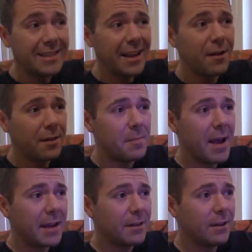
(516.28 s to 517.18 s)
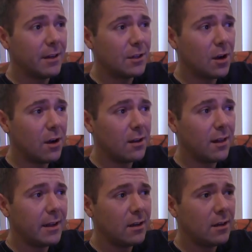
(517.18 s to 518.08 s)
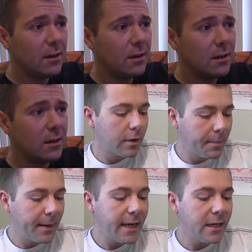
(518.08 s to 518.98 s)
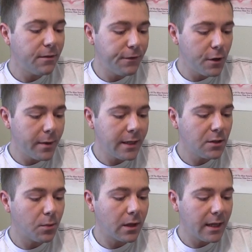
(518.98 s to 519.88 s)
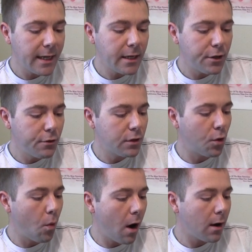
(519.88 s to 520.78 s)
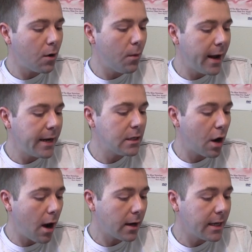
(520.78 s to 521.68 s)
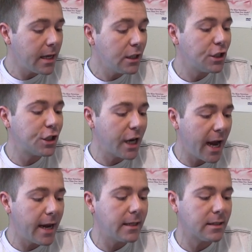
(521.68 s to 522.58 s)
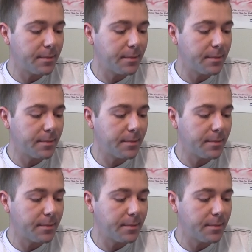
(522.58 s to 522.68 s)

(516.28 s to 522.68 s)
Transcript: they say on the back you're gonna talk like her. Repeat viewings will lead you to walk away talking Shaye